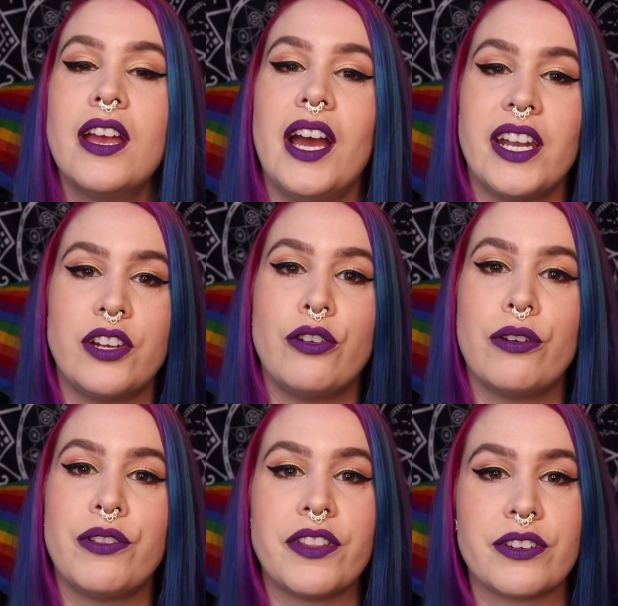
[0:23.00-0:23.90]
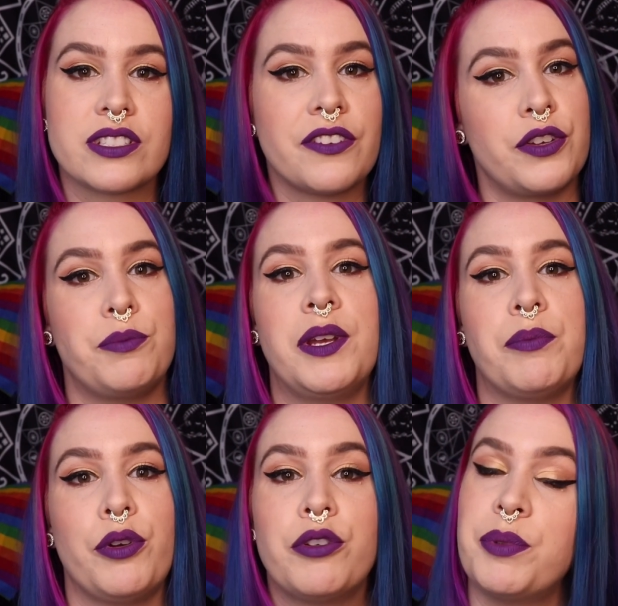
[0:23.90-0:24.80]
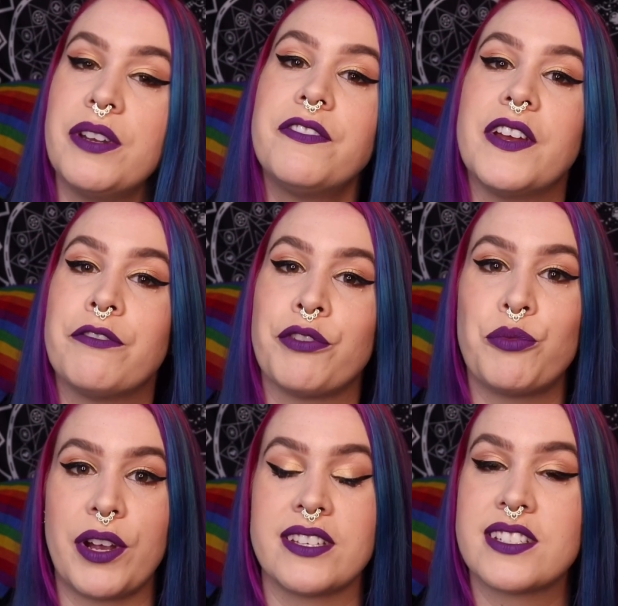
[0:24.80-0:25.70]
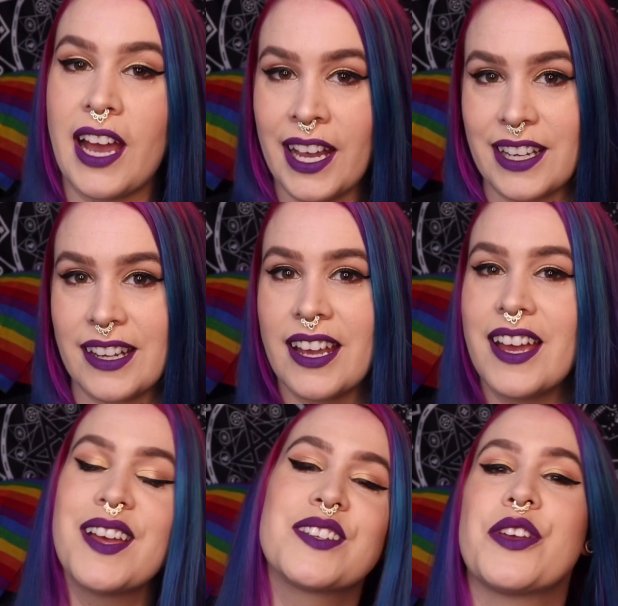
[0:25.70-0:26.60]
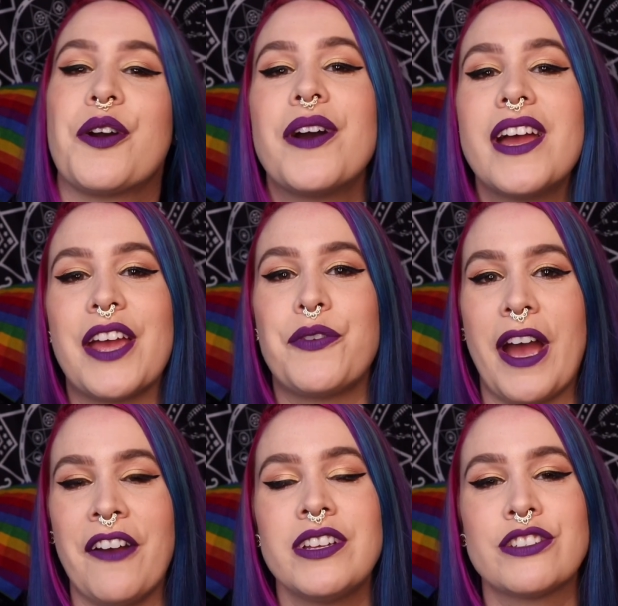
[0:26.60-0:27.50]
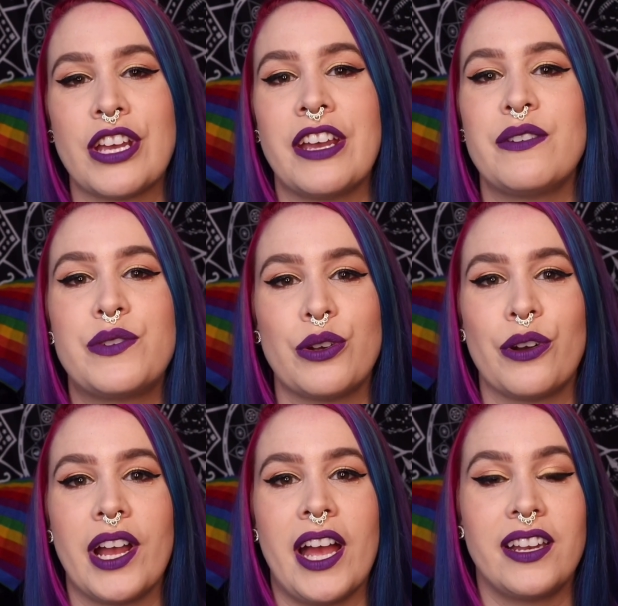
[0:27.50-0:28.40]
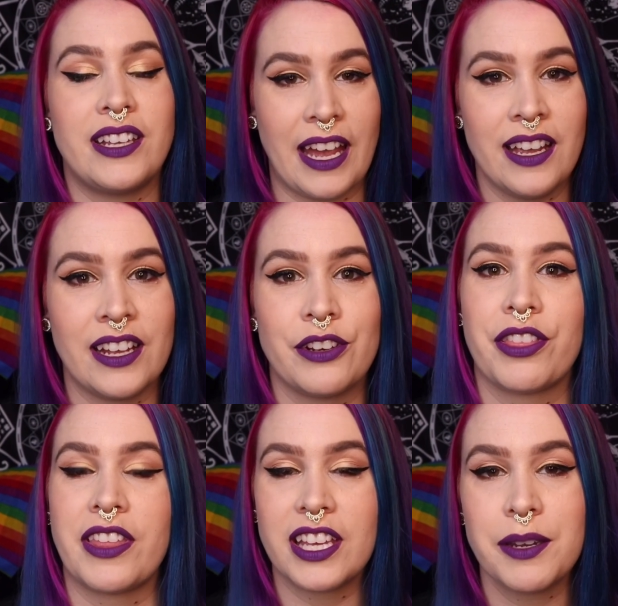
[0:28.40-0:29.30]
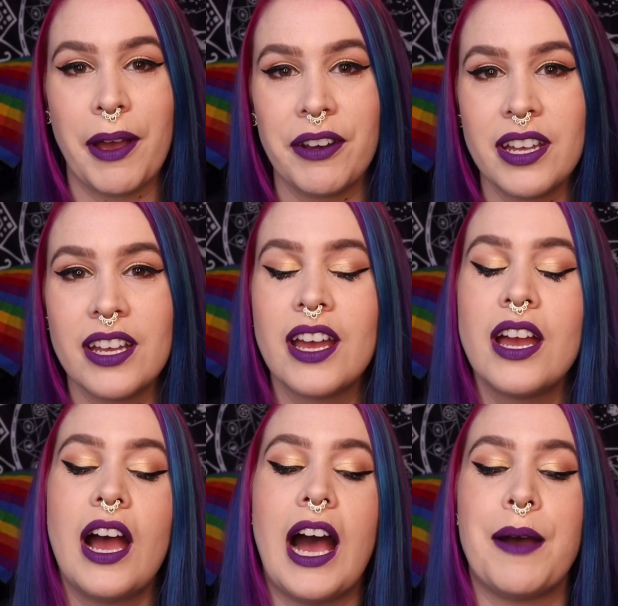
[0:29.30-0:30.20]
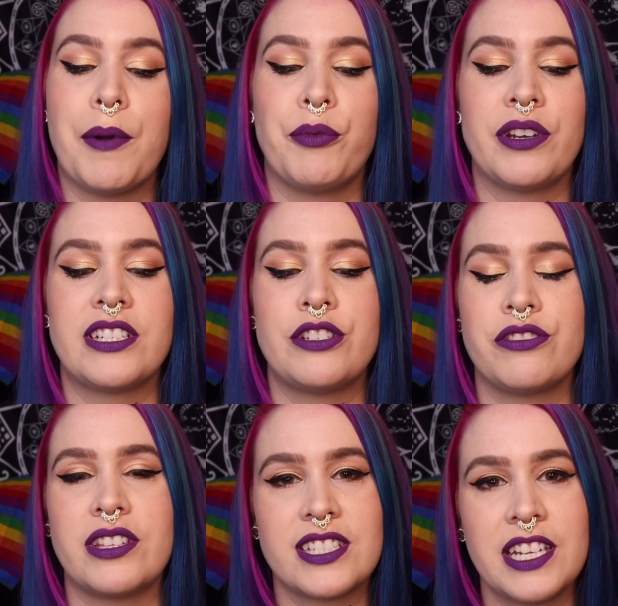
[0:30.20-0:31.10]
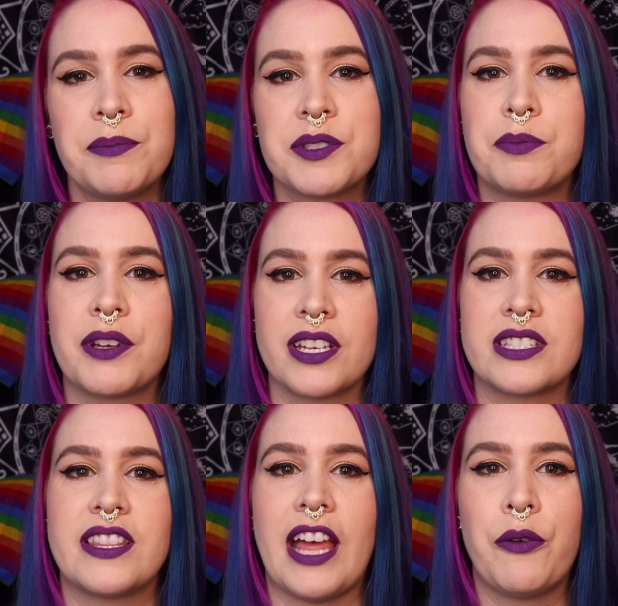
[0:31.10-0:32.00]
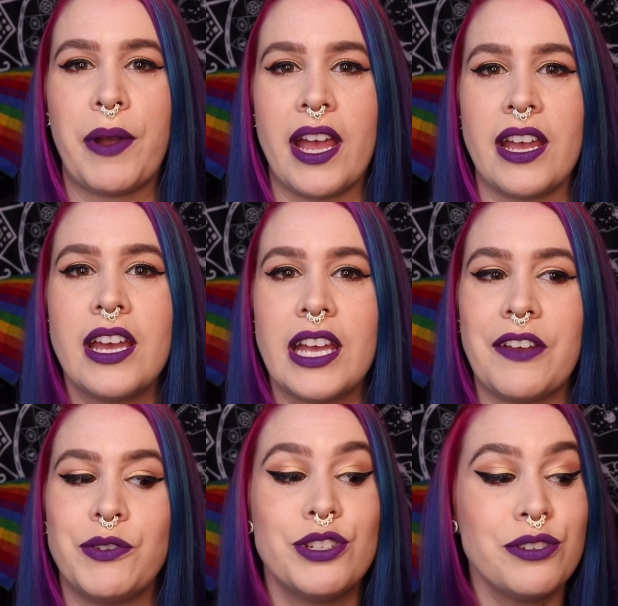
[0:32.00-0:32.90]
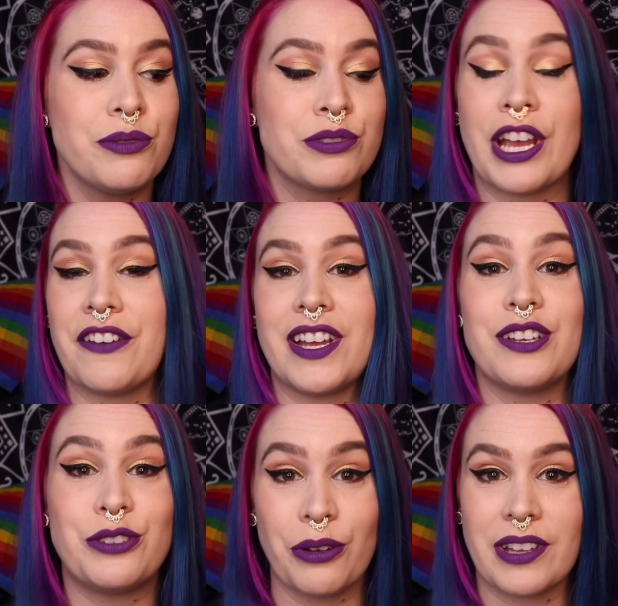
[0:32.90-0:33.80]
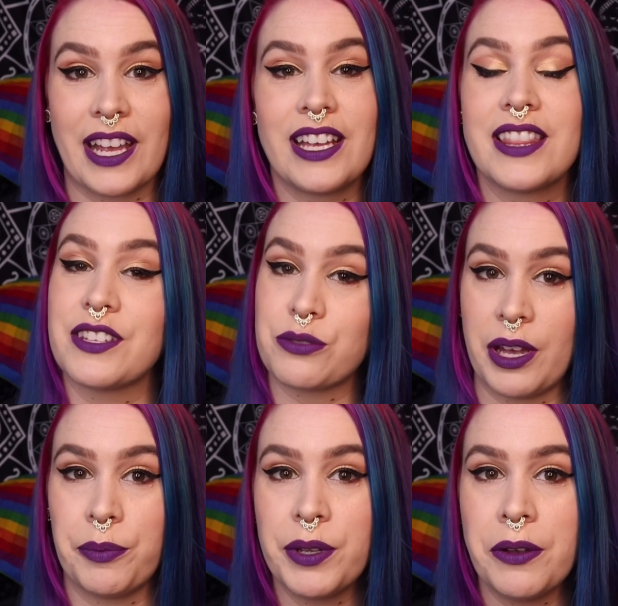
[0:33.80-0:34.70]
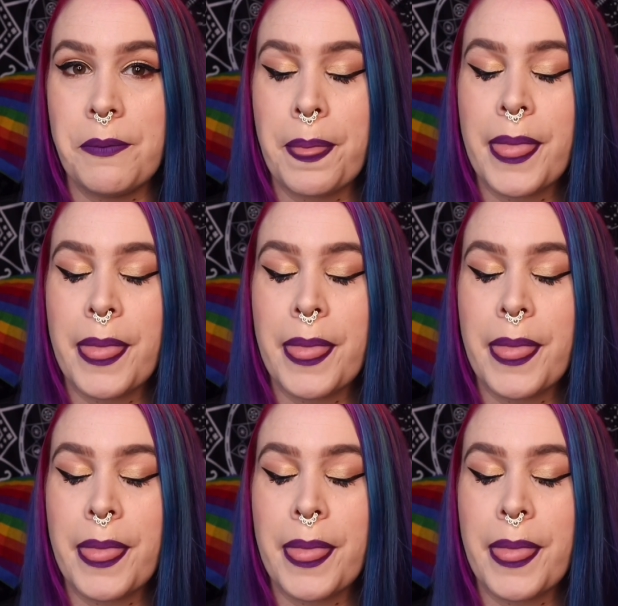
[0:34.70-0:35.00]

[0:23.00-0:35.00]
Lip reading: and I know that there's a few people who'd benefit from ways to hide it. So if you haven't shaved your head yet and you're thinking about it, I want to teach you these tips because then that way if you do shave it and you don't like it, this will help you.